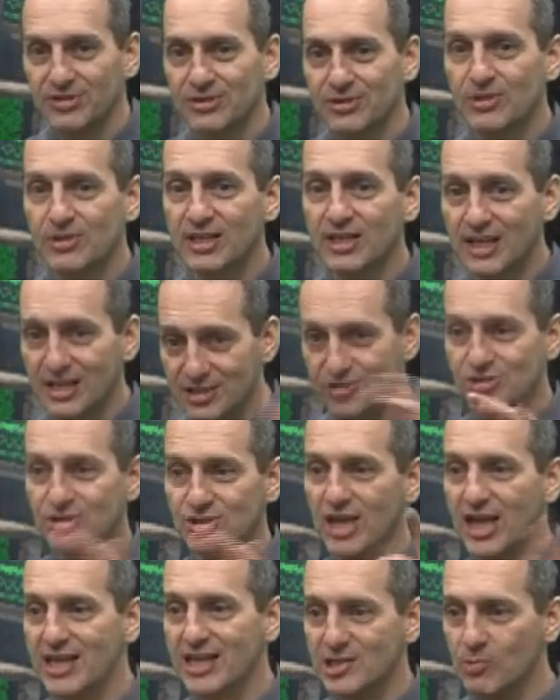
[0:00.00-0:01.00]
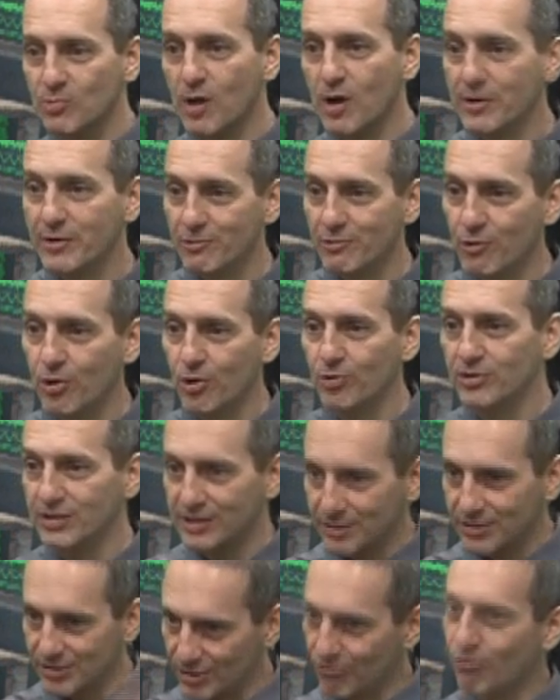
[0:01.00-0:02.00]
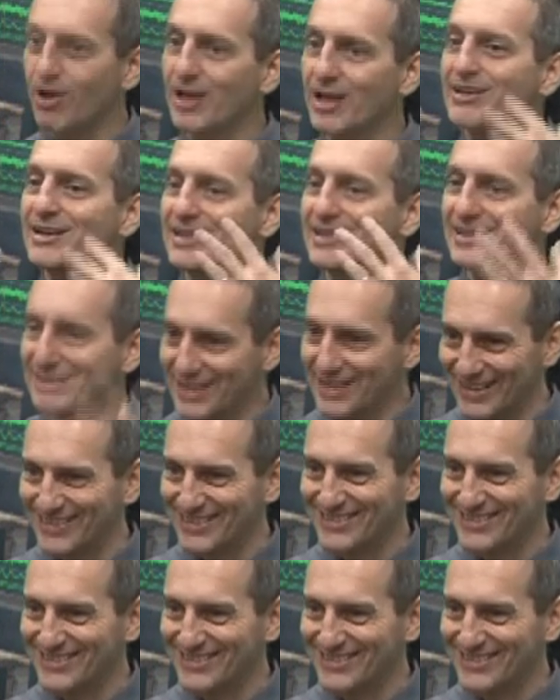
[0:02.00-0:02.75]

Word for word: You cannot just change the one we wrote. You're going to write it again.